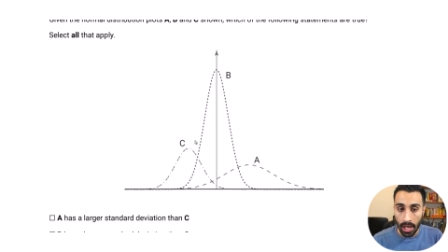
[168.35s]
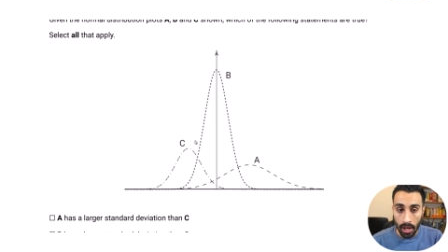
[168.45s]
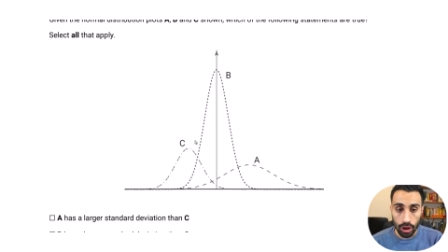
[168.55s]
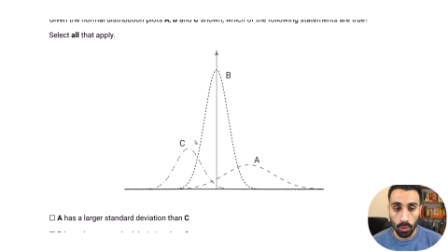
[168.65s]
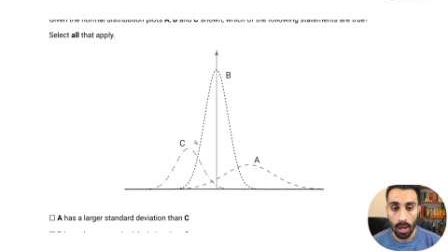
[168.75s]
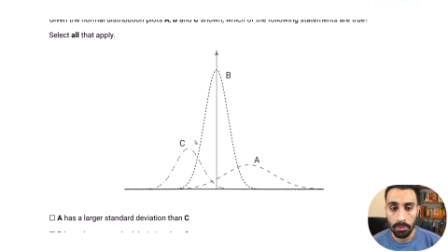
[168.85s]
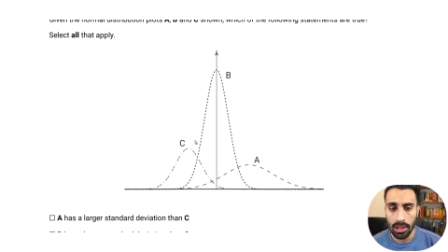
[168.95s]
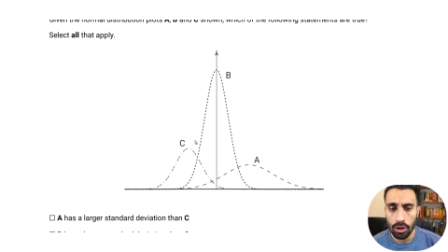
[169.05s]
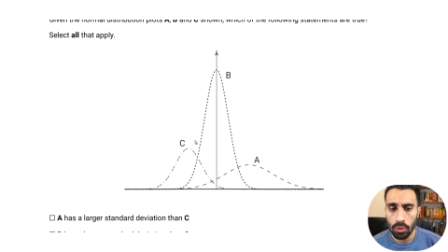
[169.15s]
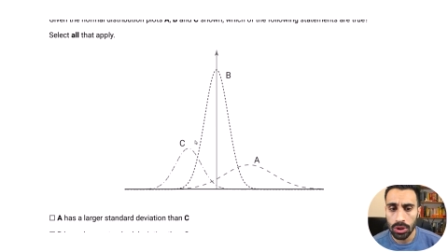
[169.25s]
So what I'm going
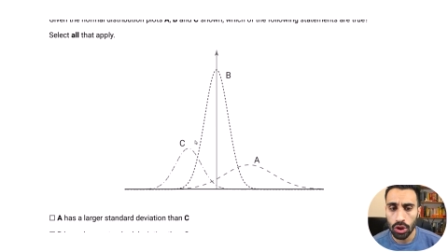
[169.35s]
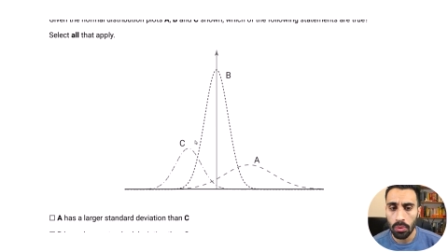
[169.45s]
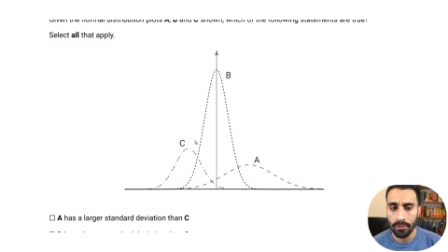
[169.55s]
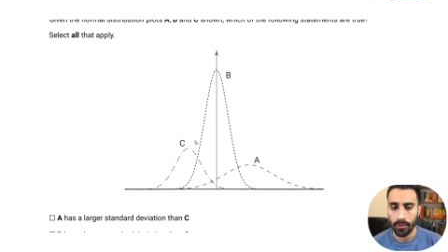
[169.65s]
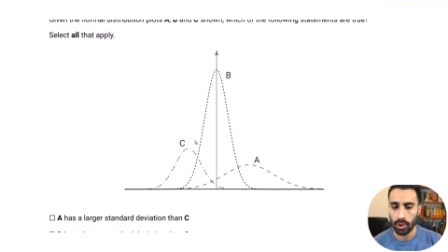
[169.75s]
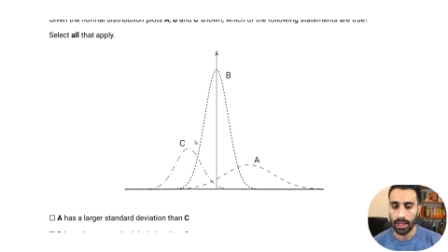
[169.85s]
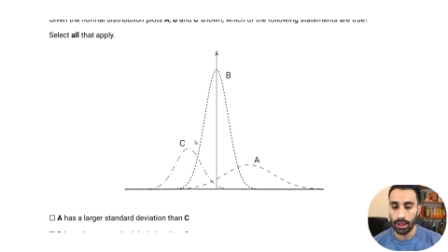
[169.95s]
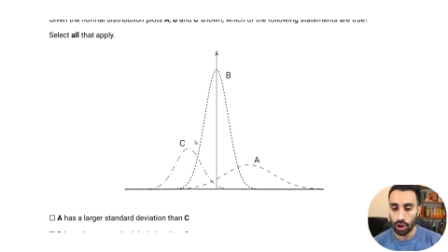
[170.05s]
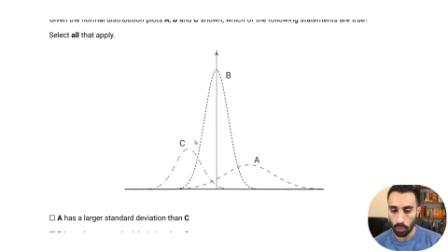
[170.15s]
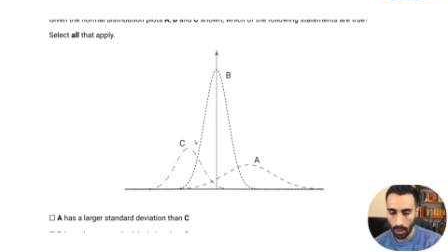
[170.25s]
to do is do it for
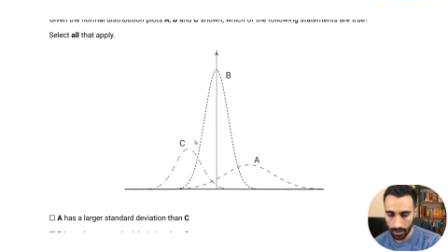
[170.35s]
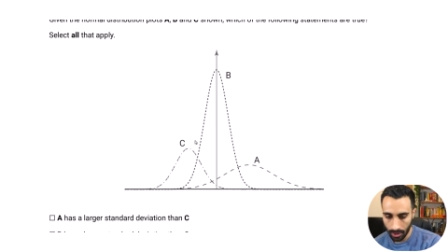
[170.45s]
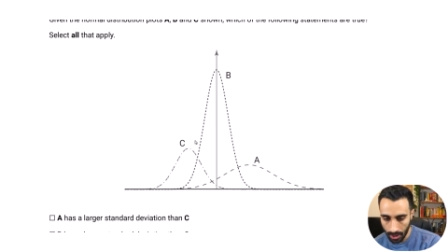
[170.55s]
each one.